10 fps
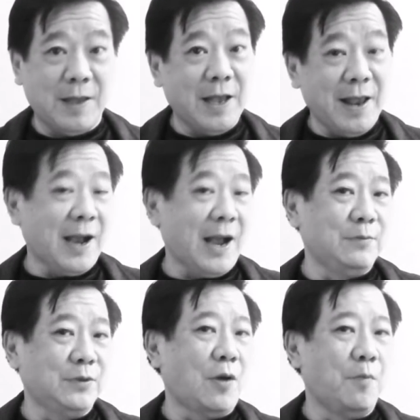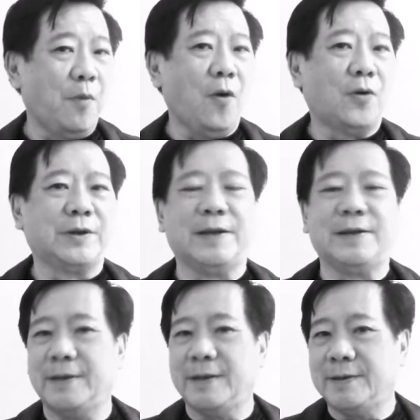that comes on board
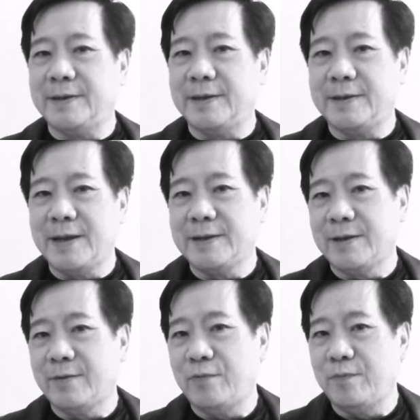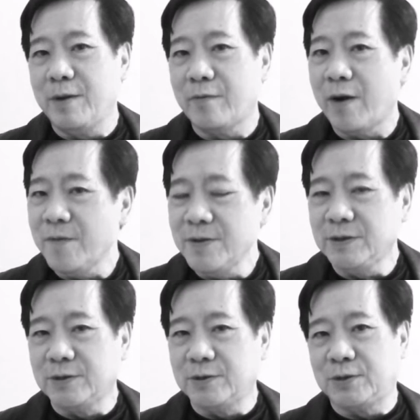and that make
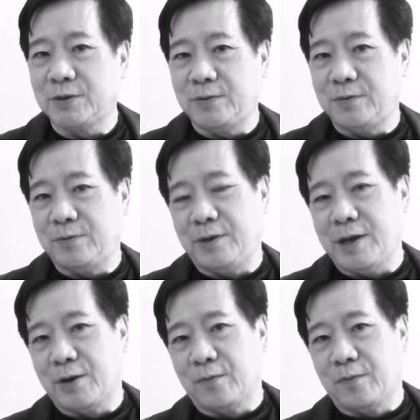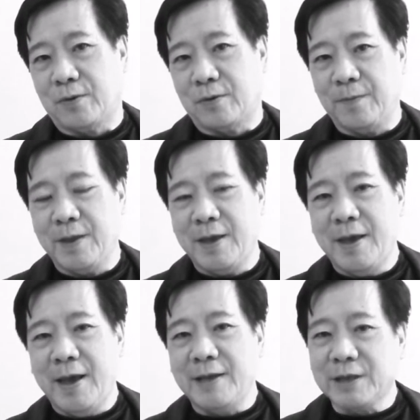references to the Art of War.
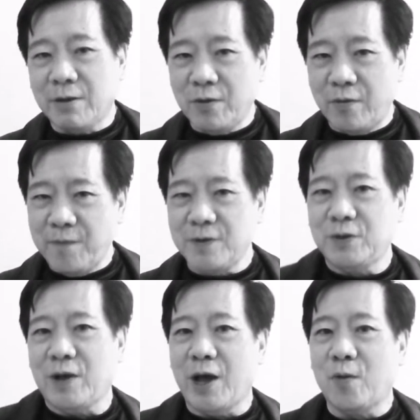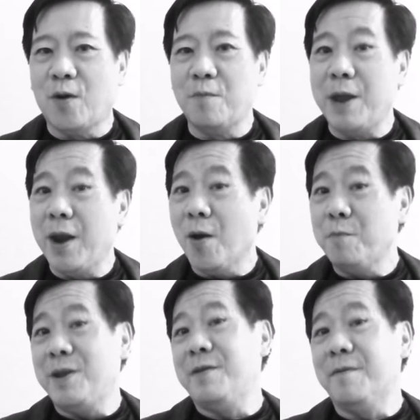And some of the references to Art of War may
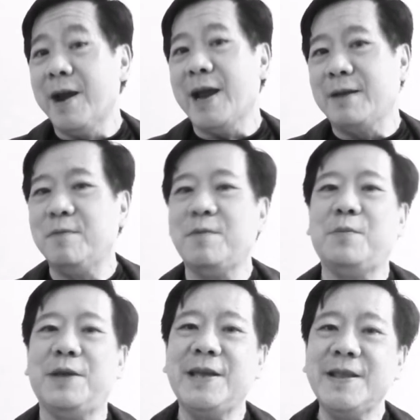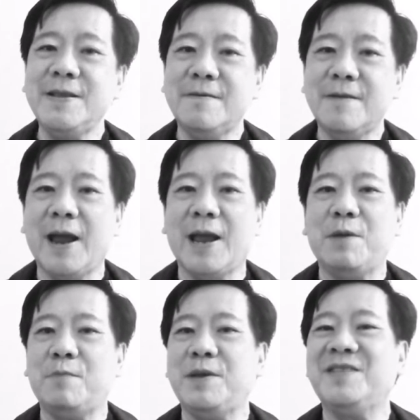not be direct, it may indirect, it
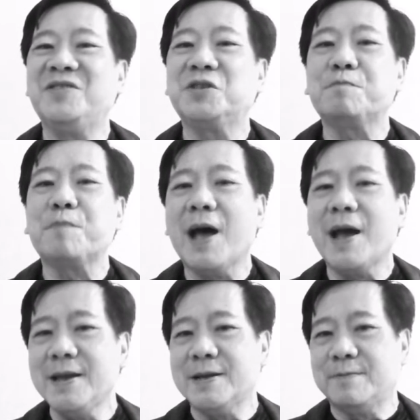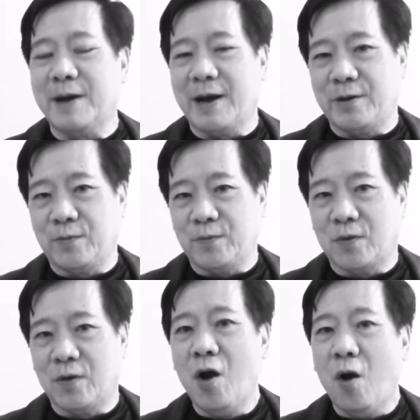may be inspired by Art of
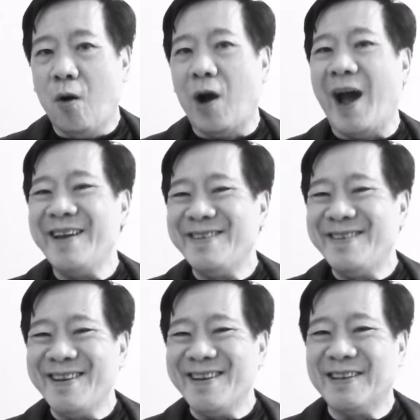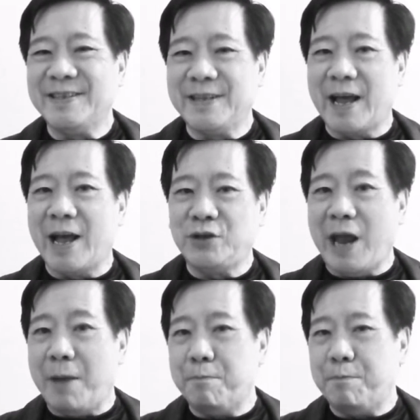War, or ideas that are
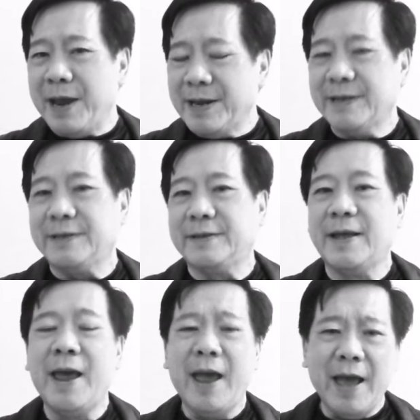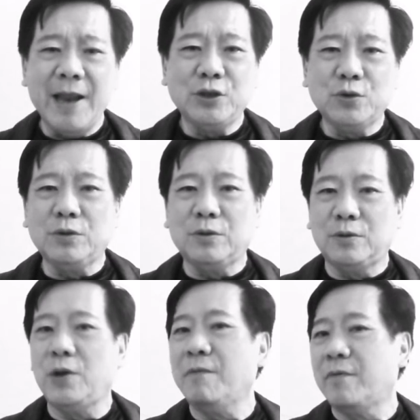actually embedded. And it's good
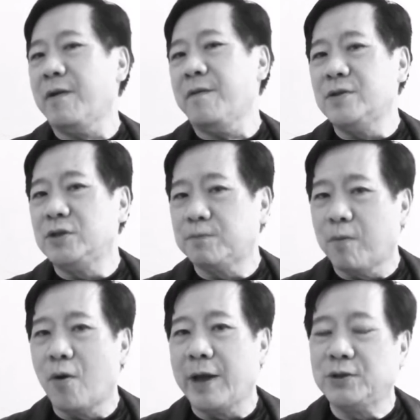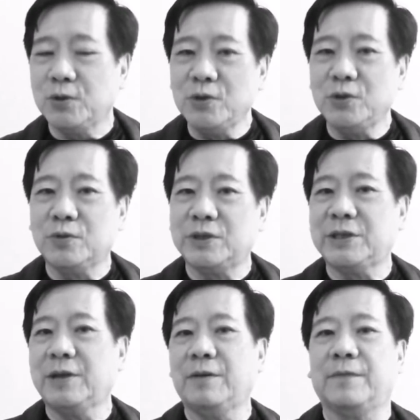to have a reference point, and Sun Tzu could
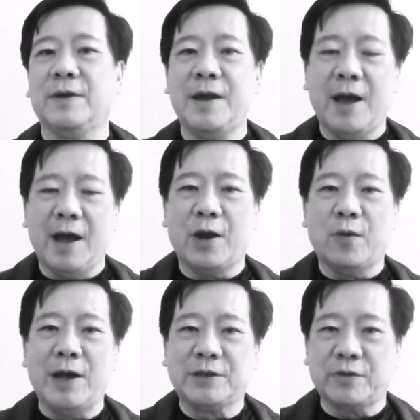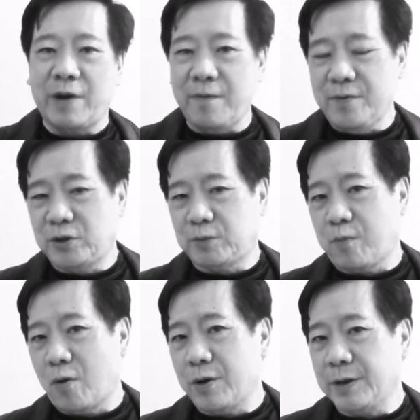serve as a reference
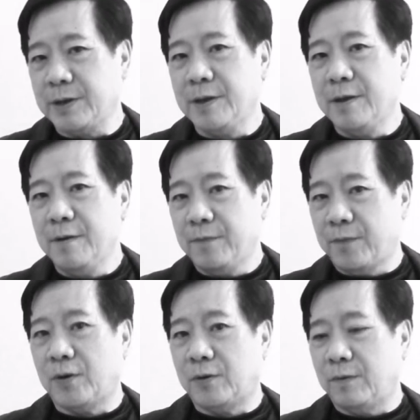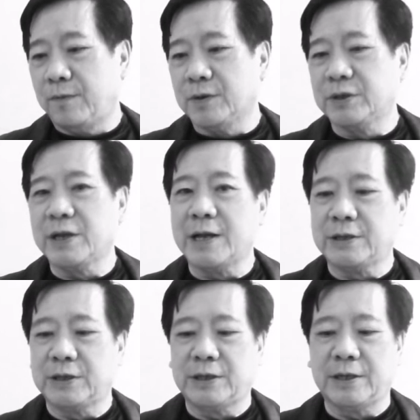point for
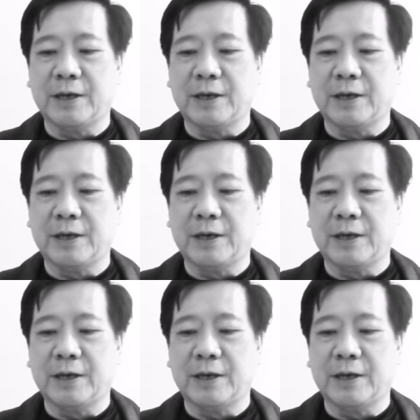such